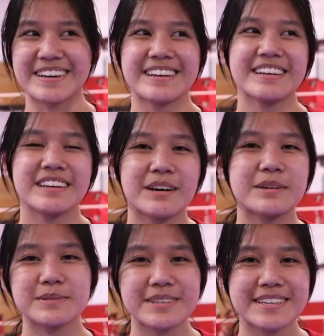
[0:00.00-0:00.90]
but it
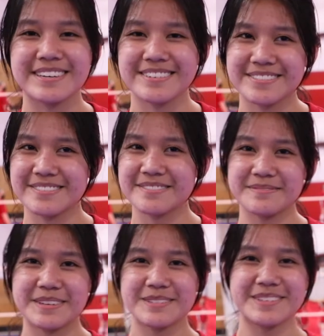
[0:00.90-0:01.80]
was really
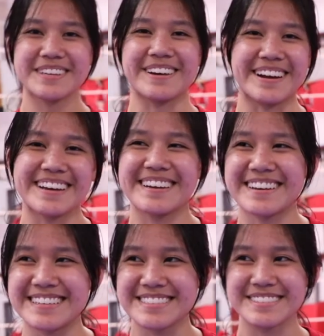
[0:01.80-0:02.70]
great
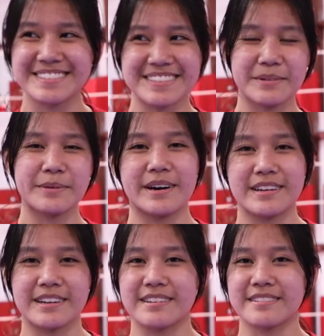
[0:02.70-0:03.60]
because then we
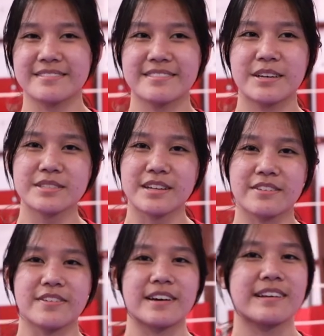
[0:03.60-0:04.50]
won and it was a lot
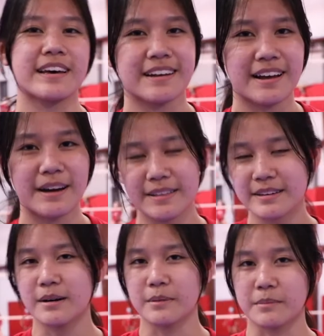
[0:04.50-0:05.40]
of fun. And I
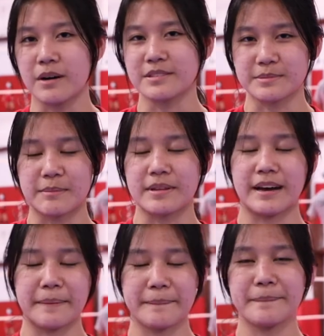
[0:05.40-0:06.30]
think I'll always remember
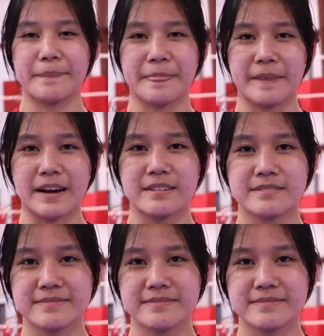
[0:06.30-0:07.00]
that, yeah.